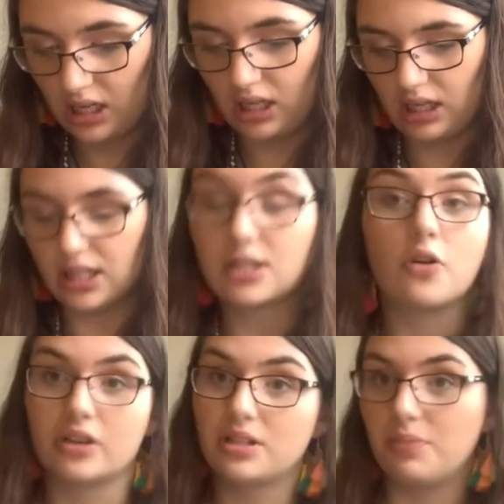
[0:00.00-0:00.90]
it's
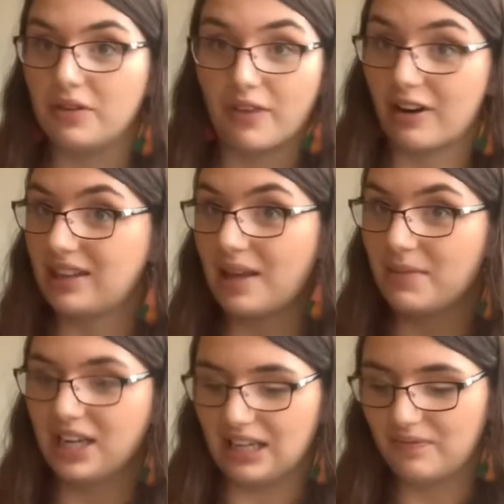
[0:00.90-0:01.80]
going to be very
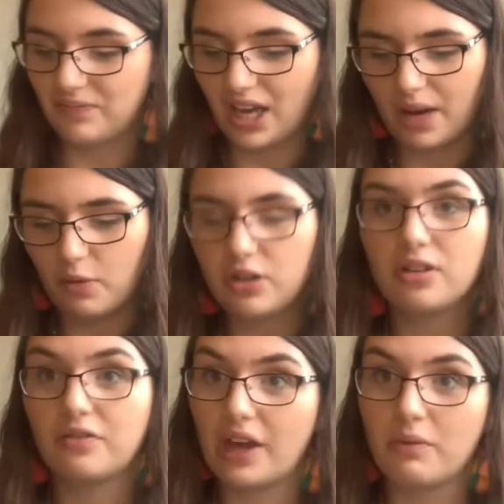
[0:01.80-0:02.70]
lemony. I wonder
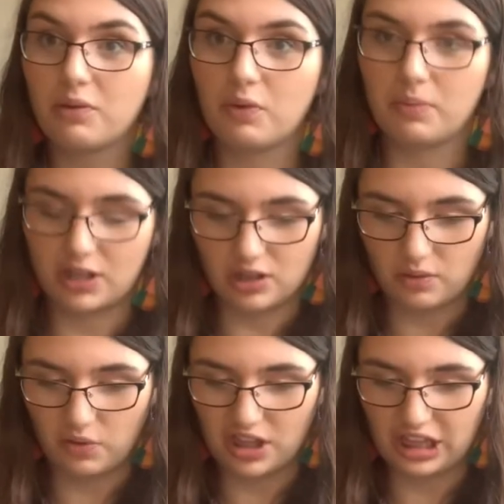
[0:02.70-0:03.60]
if that one would be good
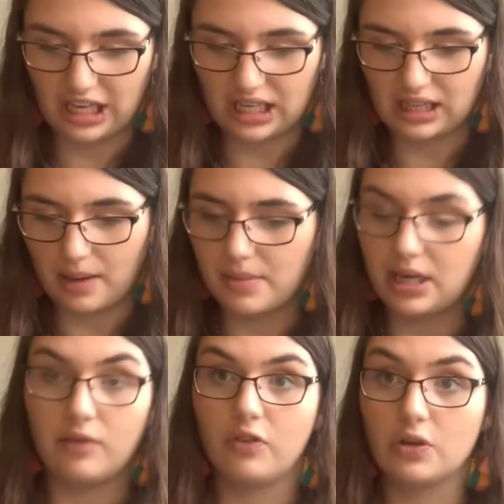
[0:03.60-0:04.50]
with like a lemon
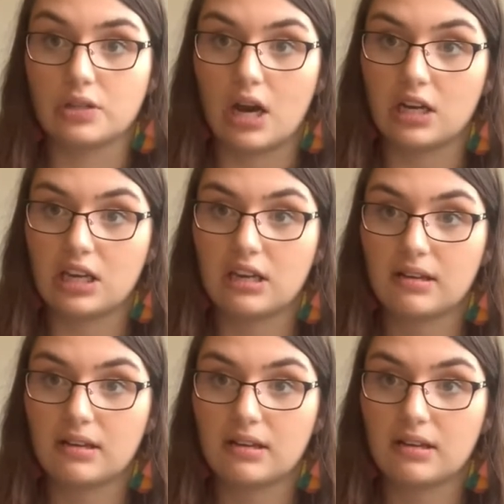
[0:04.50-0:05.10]
infused honey.